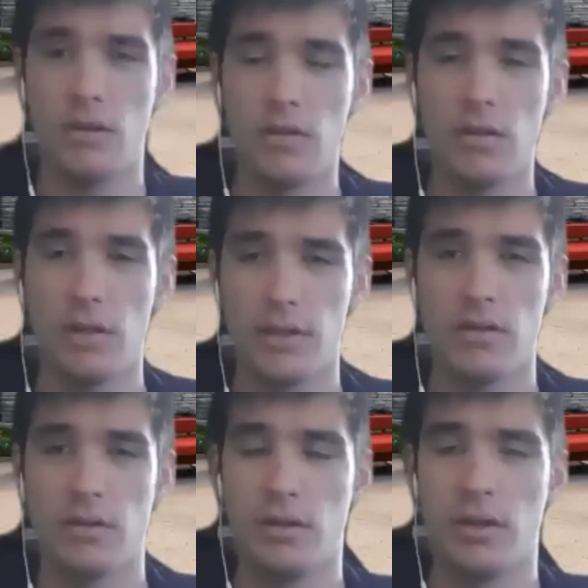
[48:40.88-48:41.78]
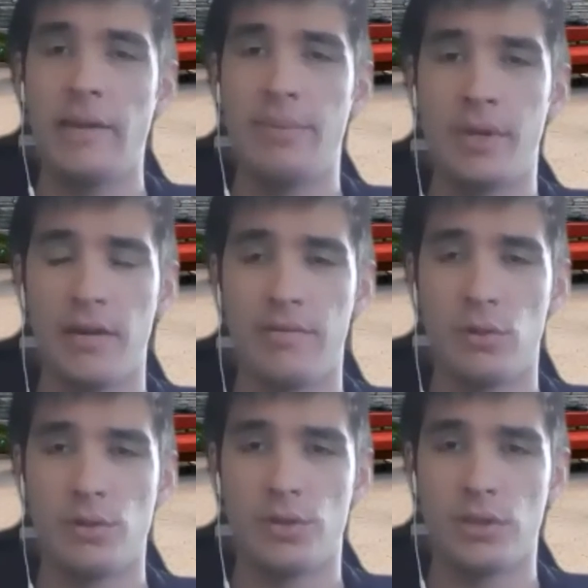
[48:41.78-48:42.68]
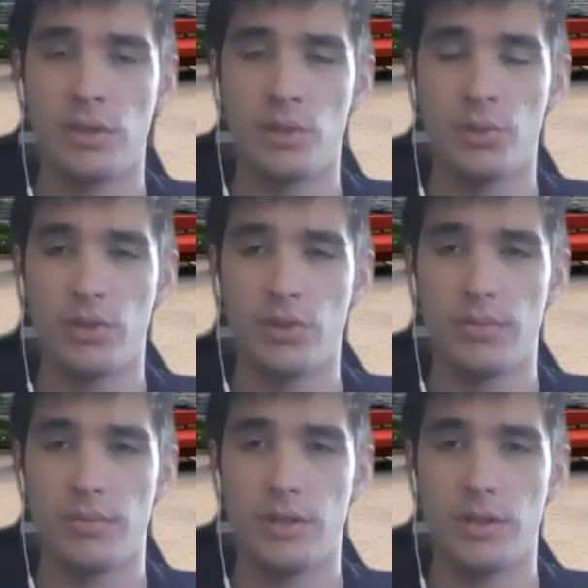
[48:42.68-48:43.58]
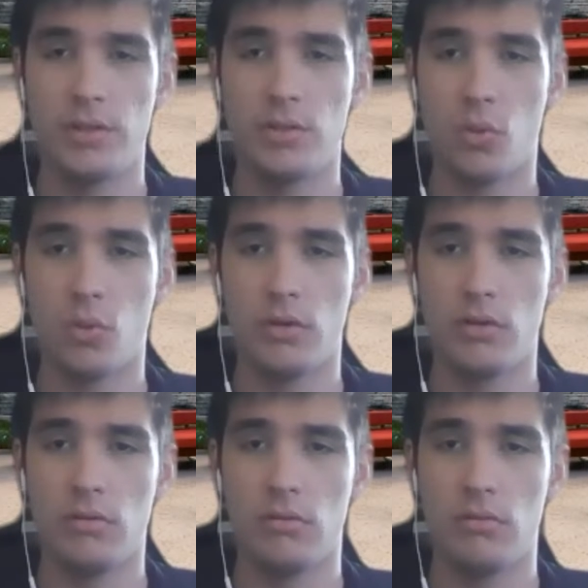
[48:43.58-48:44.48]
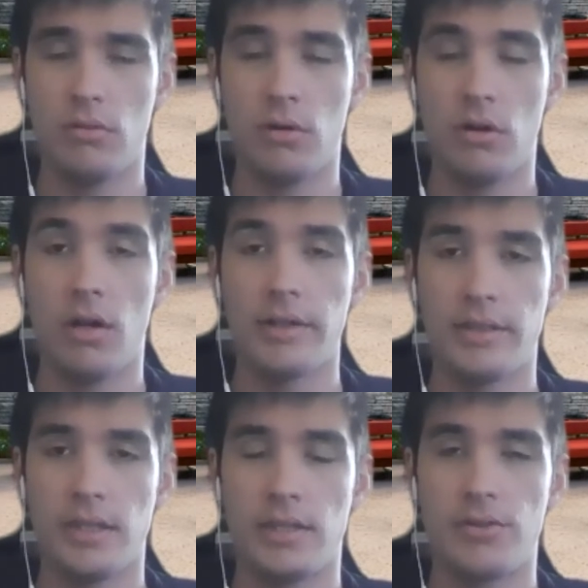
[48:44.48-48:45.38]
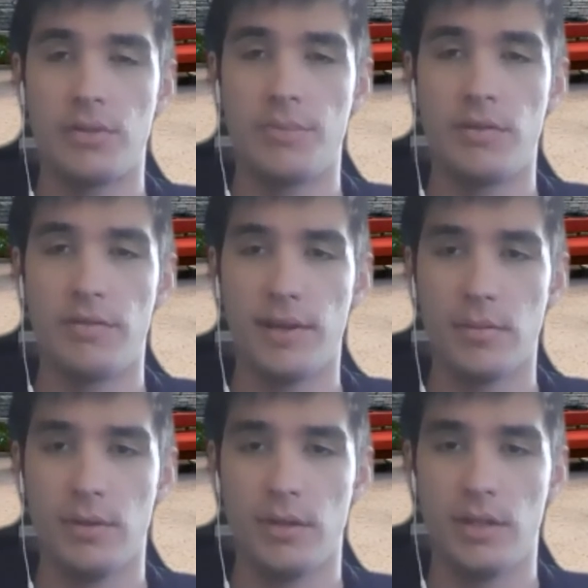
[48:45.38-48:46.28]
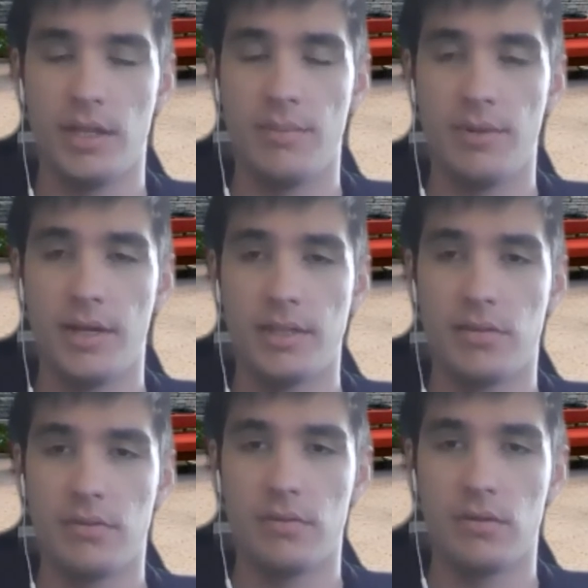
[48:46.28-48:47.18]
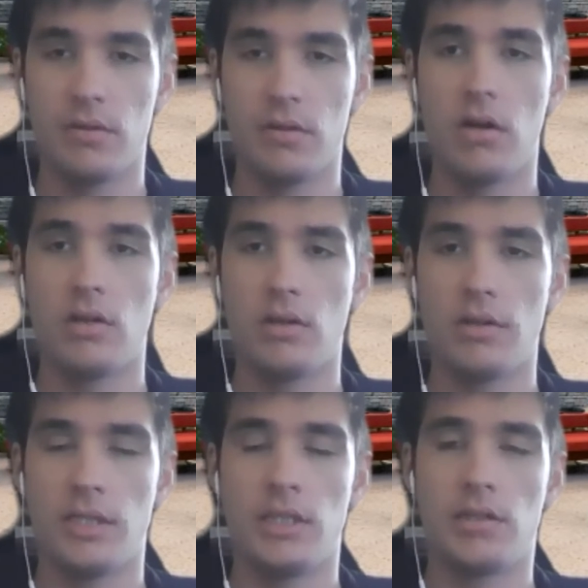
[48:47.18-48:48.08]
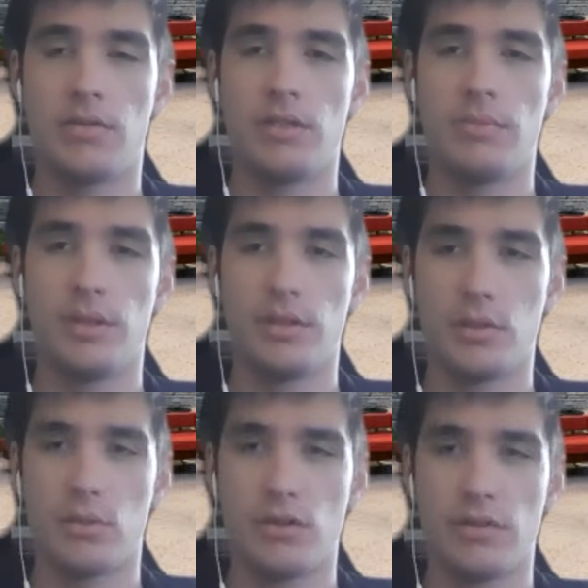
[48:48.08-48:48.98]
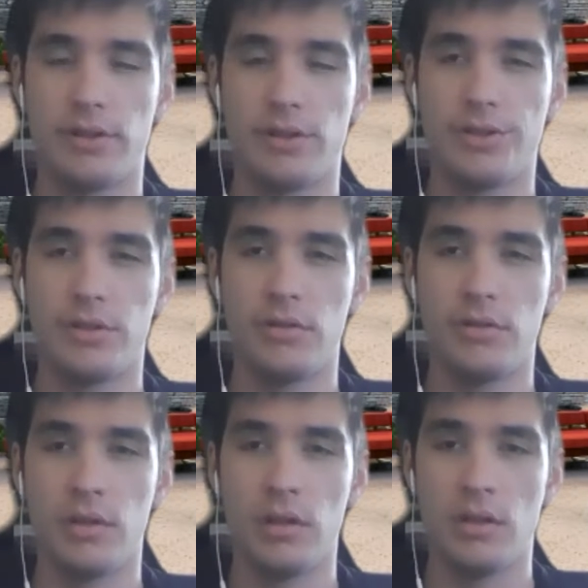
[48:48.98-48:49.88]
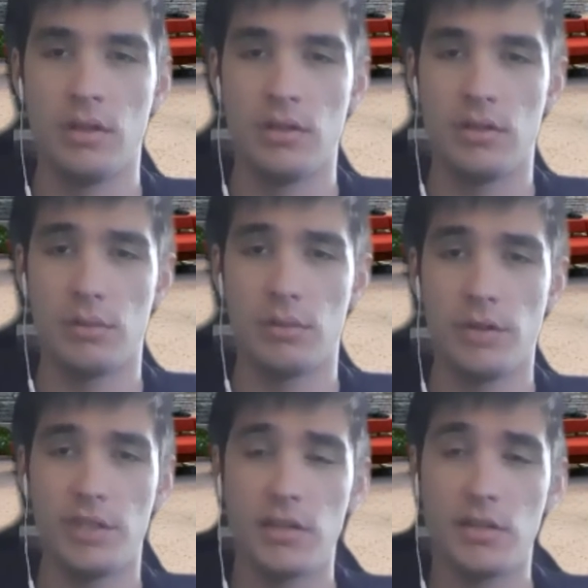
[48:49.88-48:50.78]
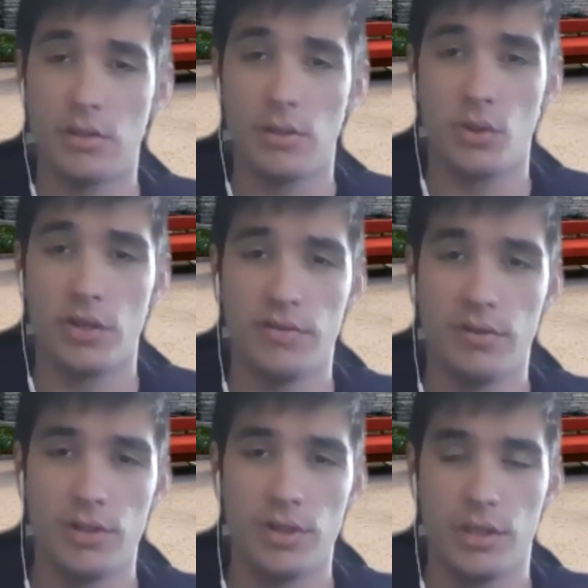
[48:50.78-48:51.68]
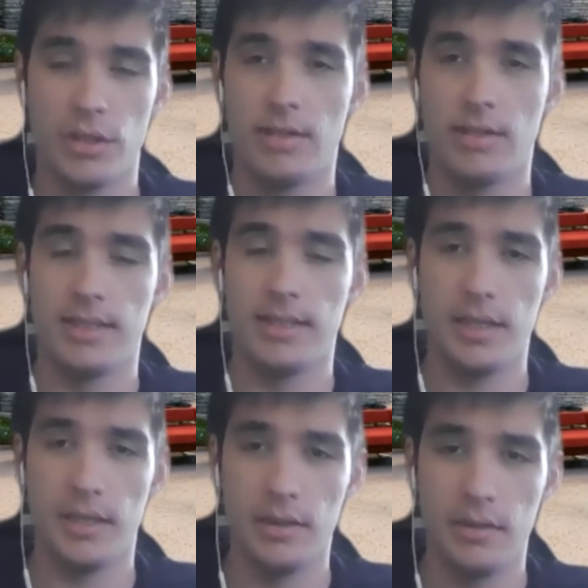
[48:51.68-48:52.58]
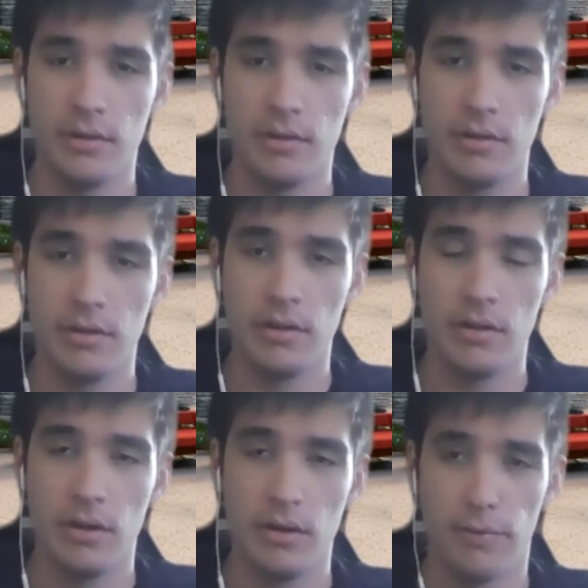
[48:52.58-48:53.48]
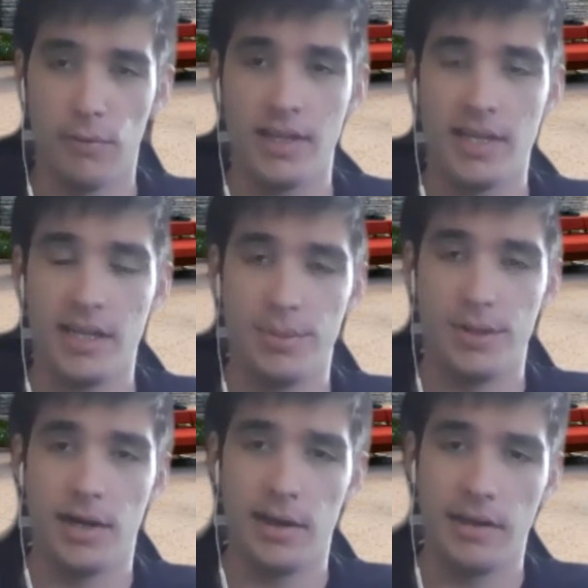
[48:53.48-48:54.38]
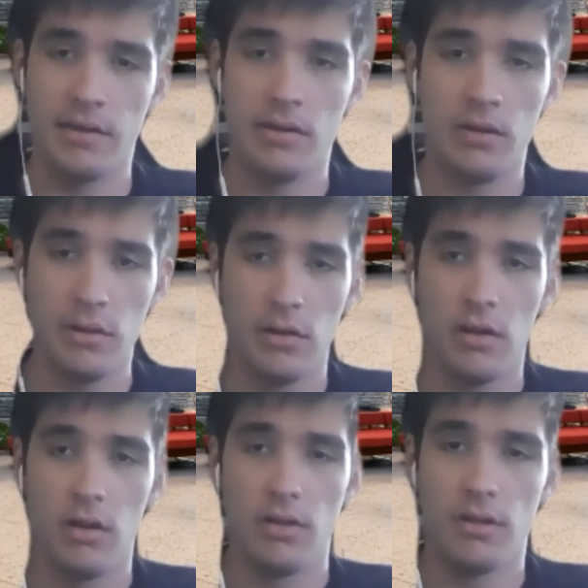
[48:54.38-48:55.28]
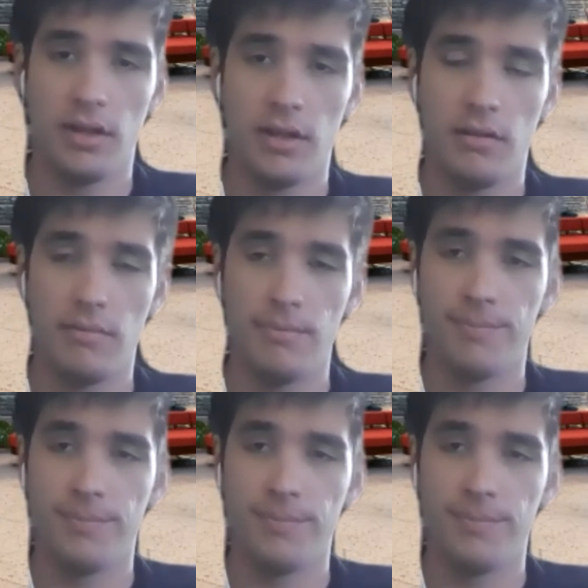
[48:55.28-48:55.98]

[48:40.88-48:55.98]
like the API version is going to be stored, or it's going to be available in the API server longer than it's going to be the storage version. So when we change the storage version in etcd for that API, then